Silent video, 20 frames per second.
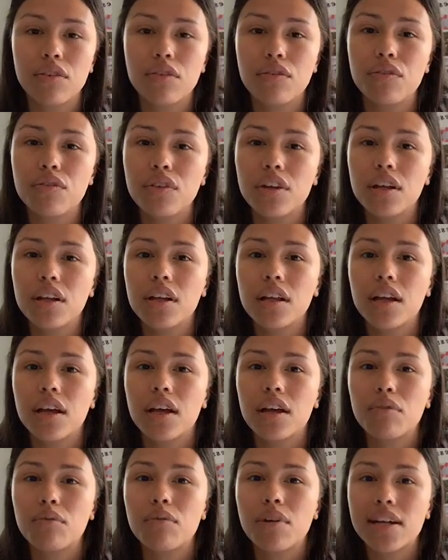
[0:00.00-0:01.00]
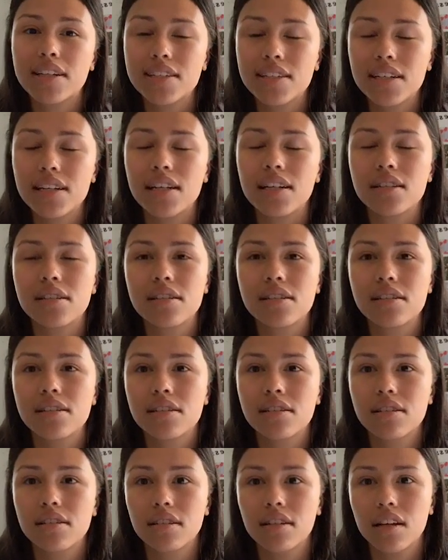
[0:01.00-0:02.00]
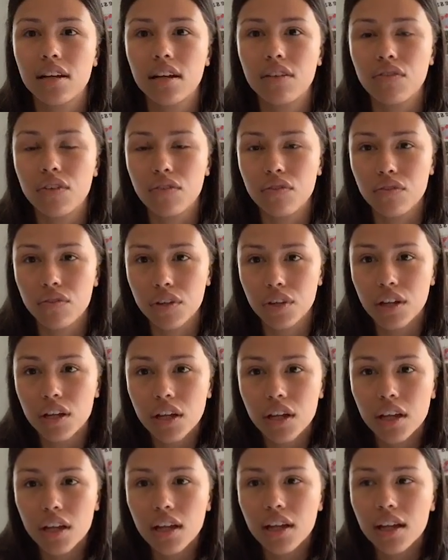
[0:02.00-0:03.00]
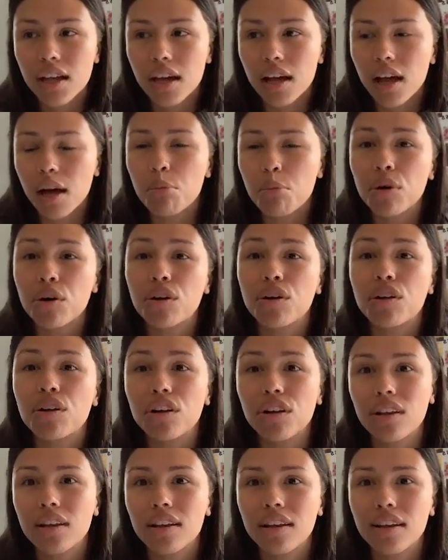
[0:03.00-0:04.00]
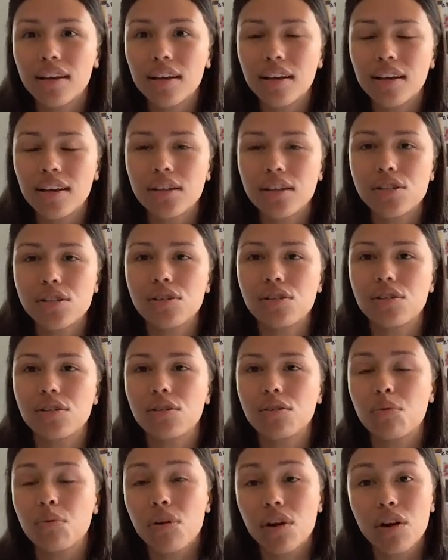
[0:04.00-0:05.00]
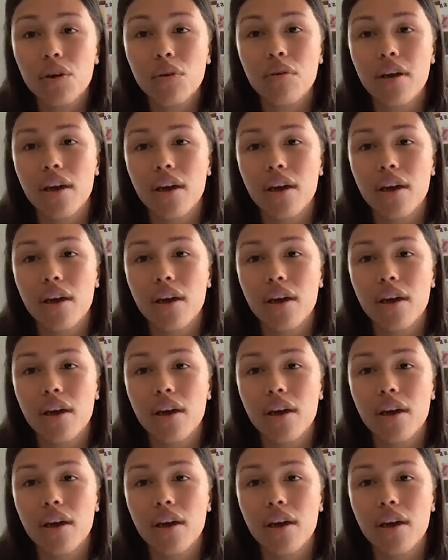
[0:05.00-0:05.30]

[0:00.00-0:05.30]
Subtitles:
feel a resonance and if you feel a pull to work